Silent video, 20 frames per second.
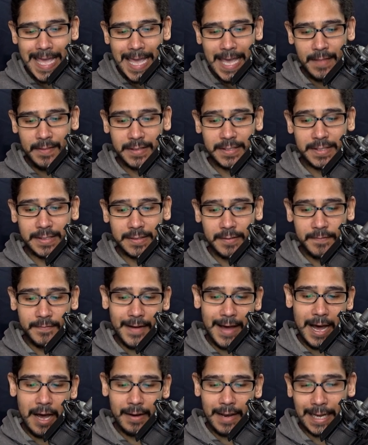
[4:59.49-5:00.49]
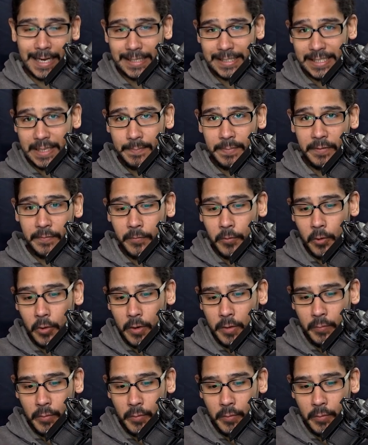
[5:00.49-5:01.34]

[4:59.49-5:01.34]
And this is the file, like I said before,